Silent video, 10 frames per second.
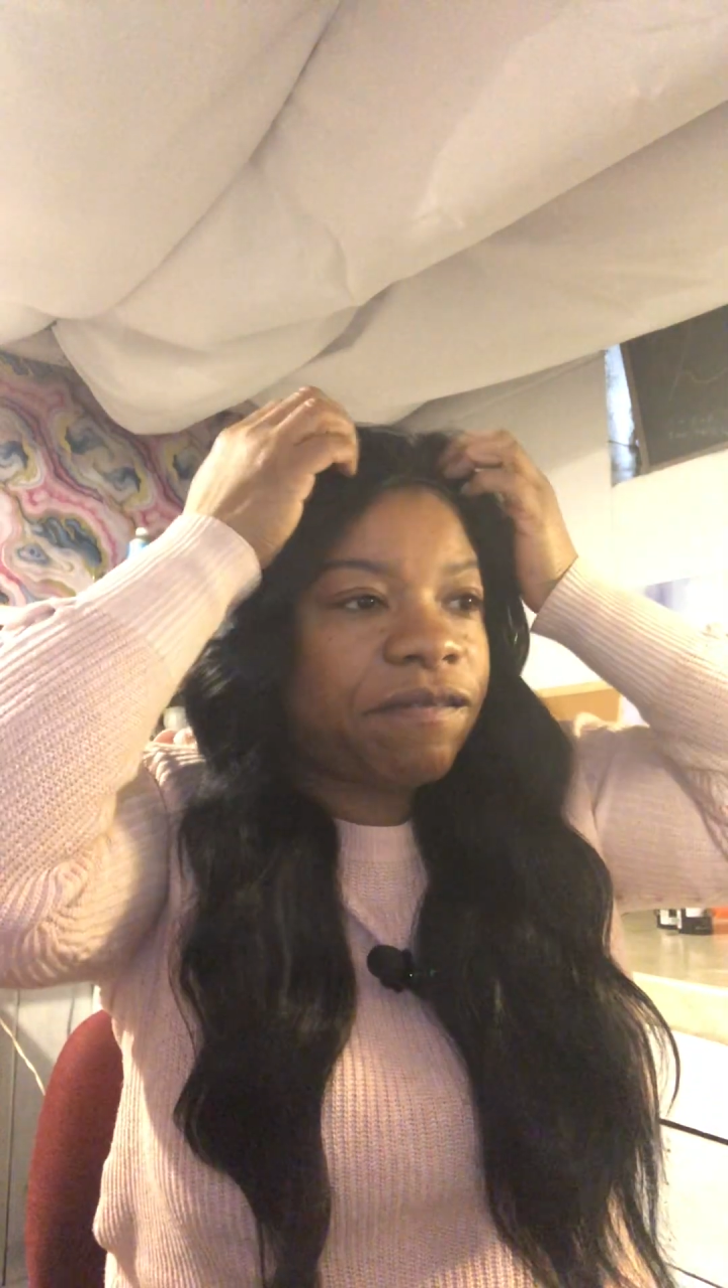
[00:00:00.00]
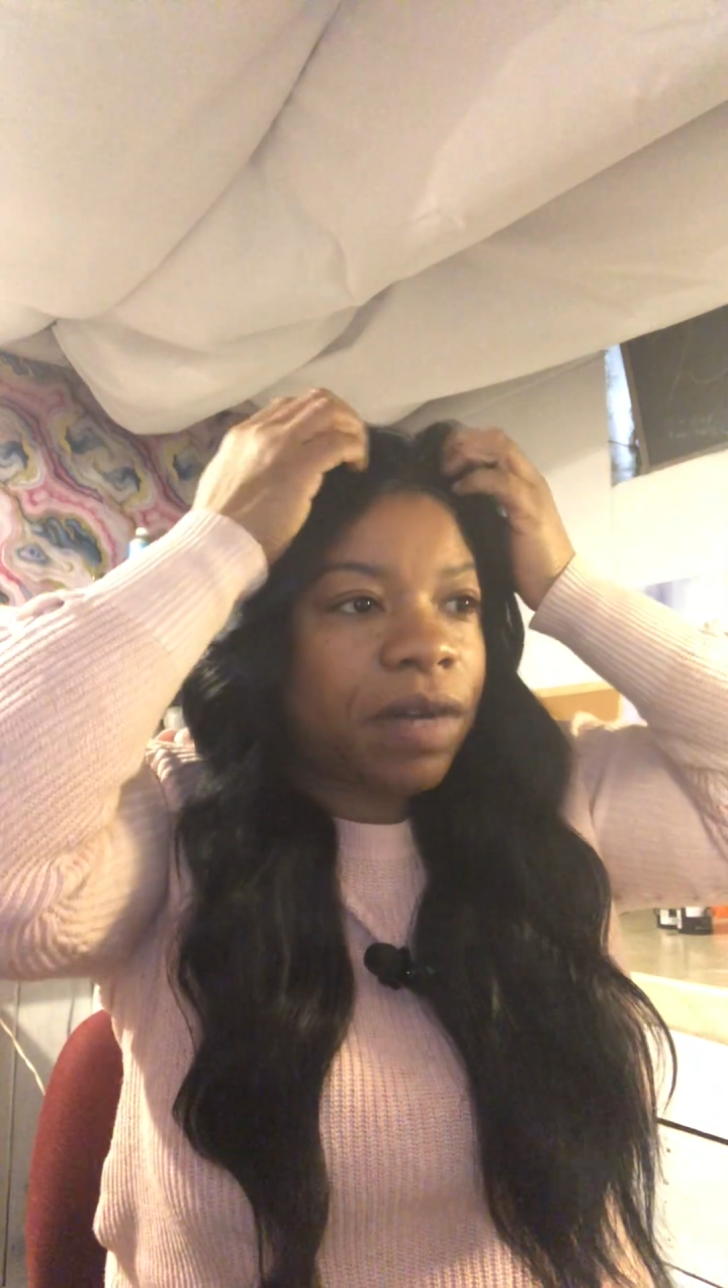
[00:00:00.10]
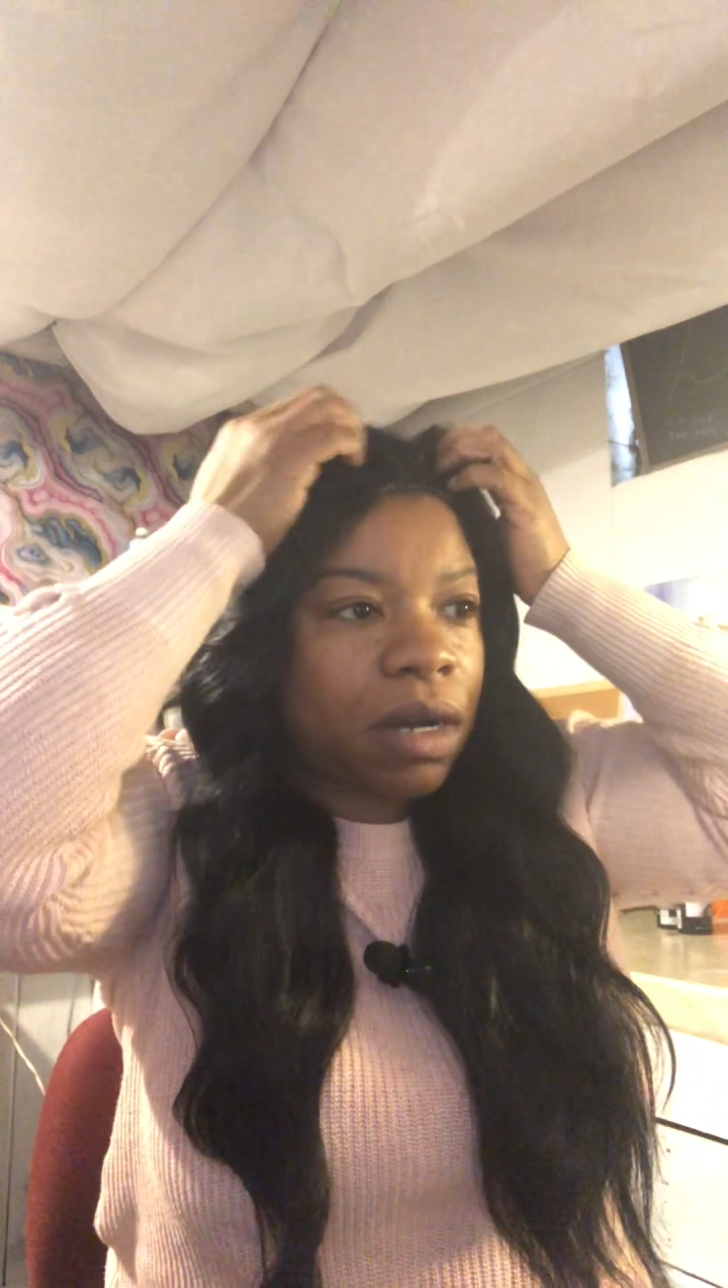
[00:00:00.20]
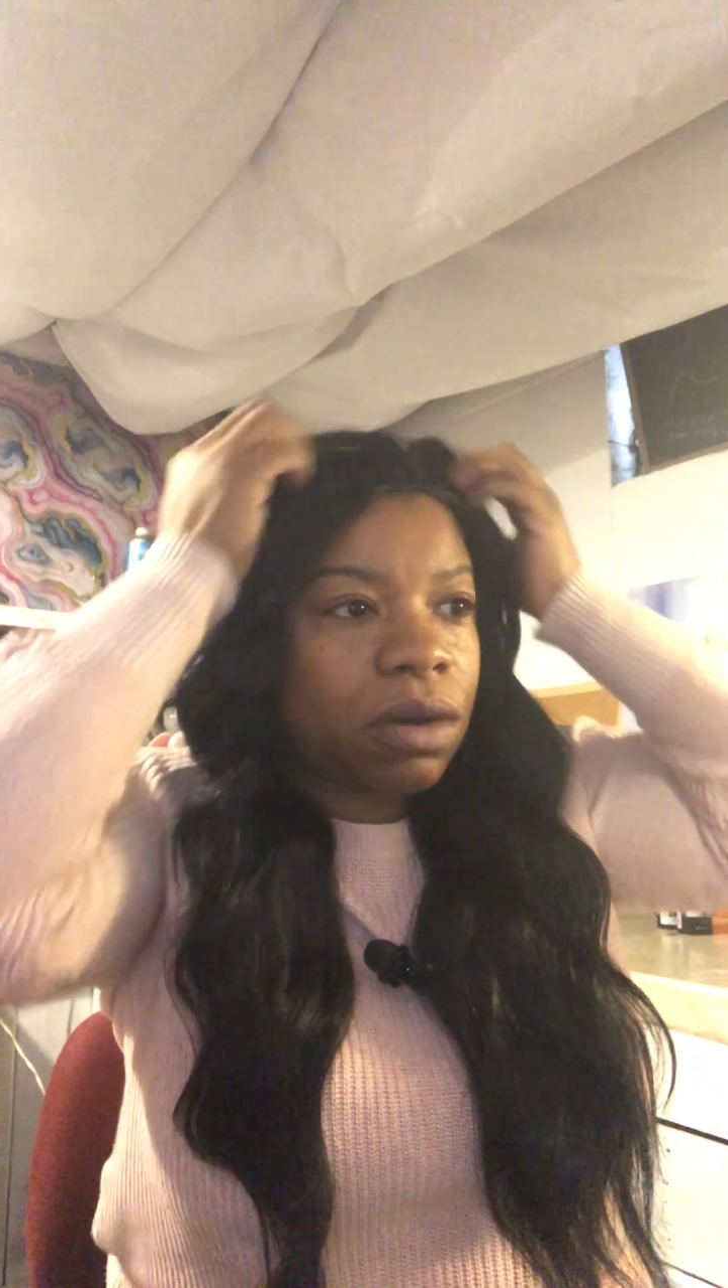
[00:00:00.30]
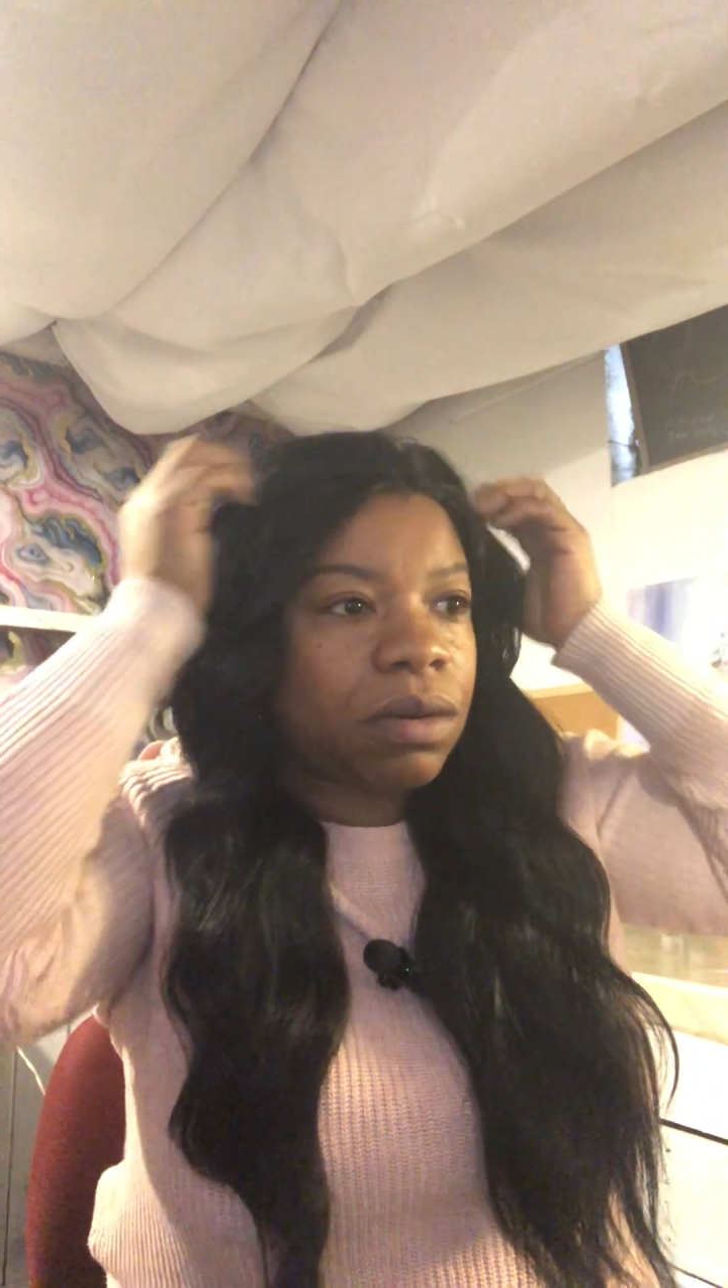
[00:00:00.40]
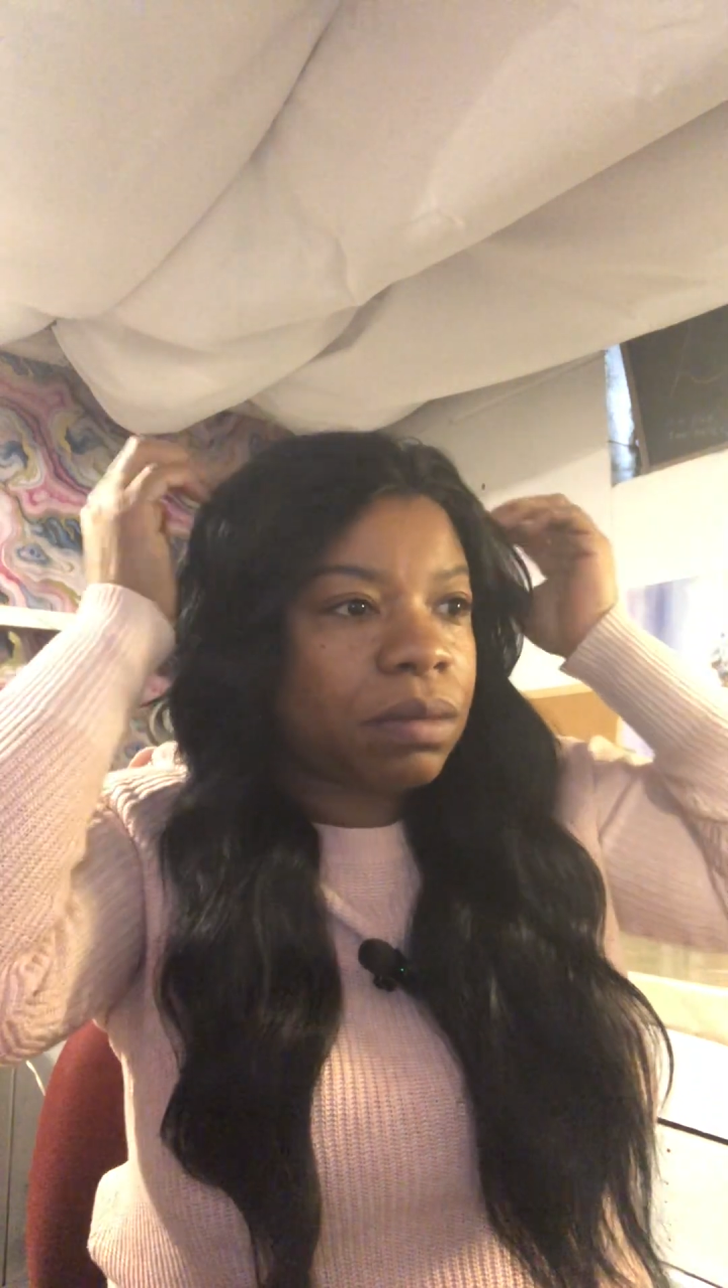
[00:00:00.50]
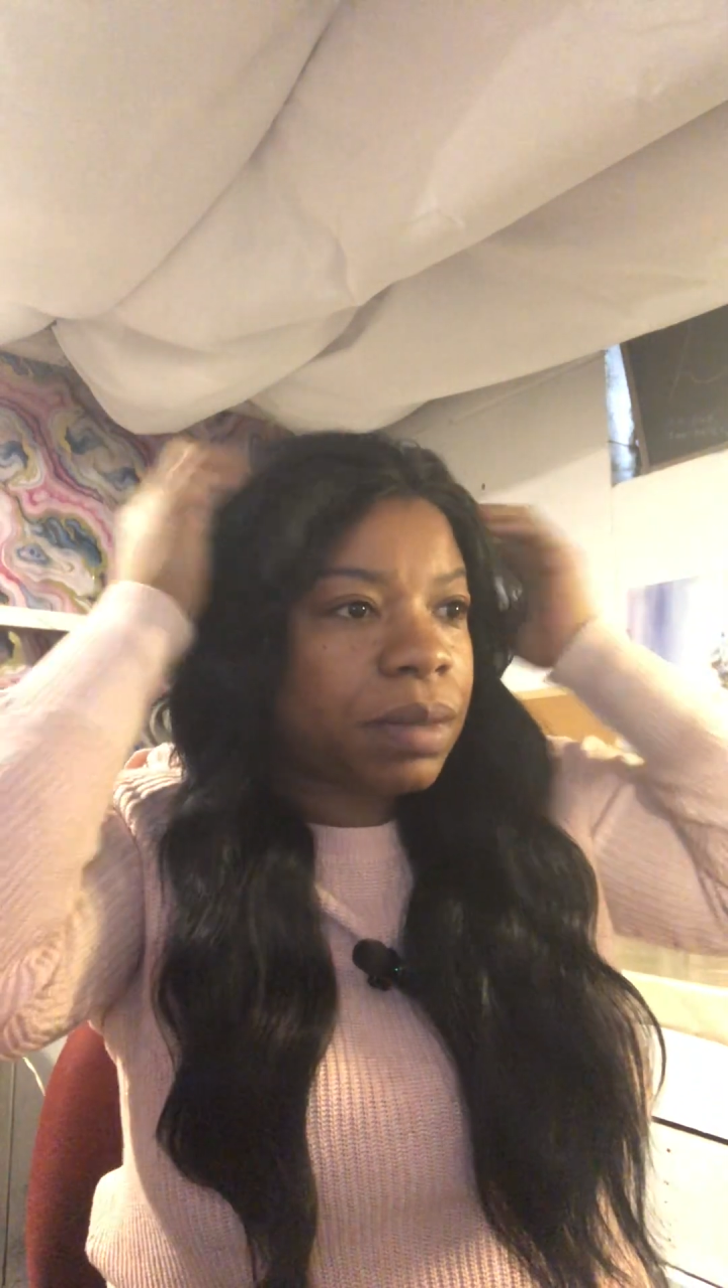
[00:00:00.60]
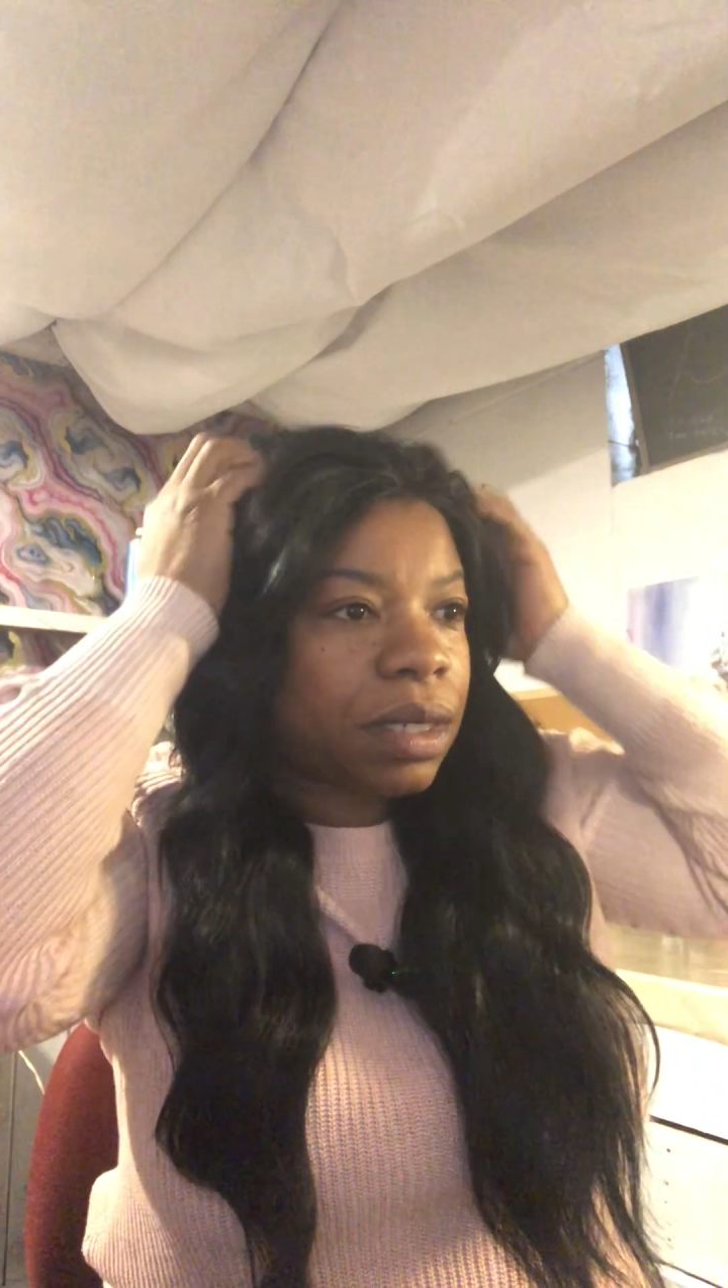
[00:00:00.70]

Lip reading: phone